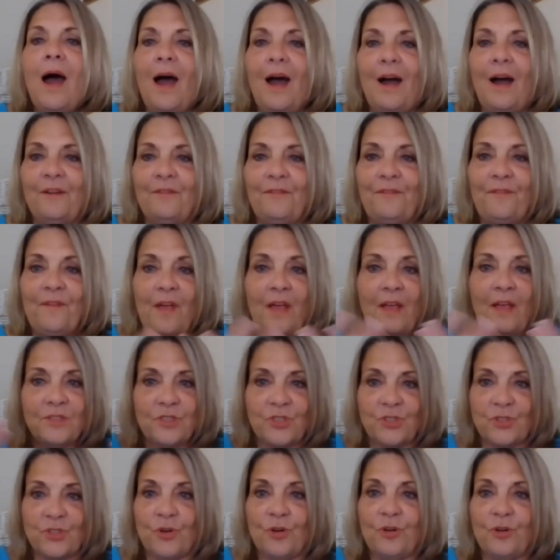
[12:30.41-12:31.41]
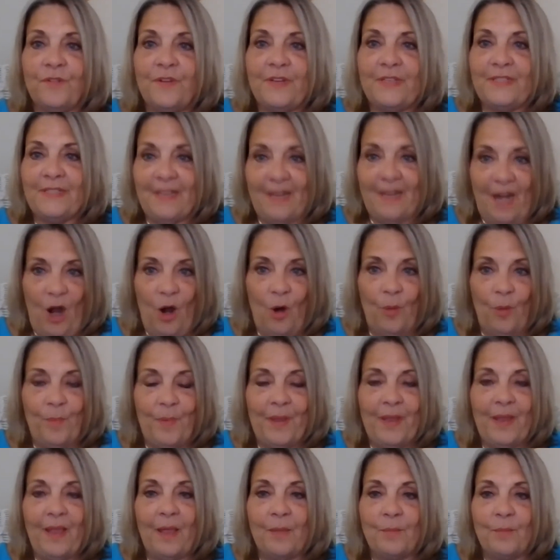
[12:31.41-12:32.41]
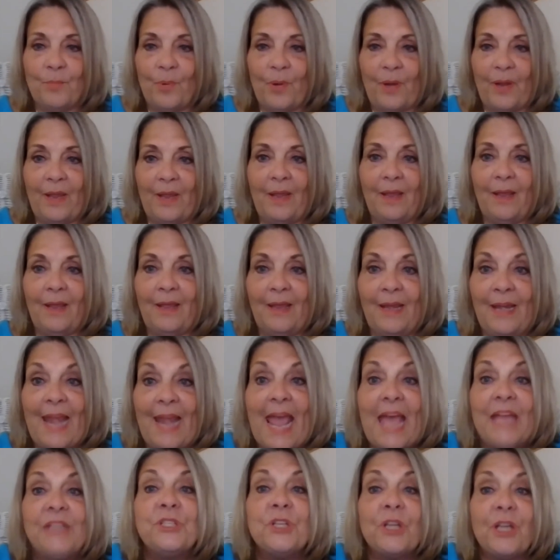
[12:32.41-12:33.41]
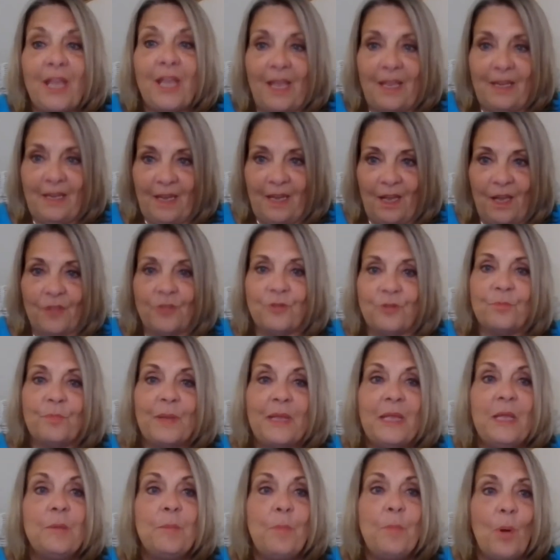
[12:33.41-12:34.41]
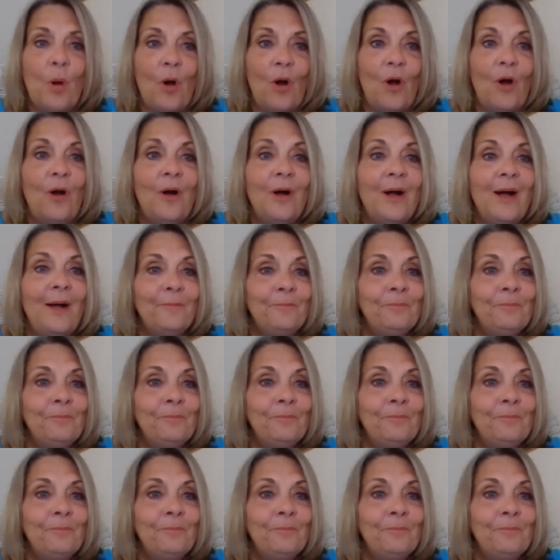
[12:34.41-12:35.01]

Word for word: of service and helping and bringing and educating other people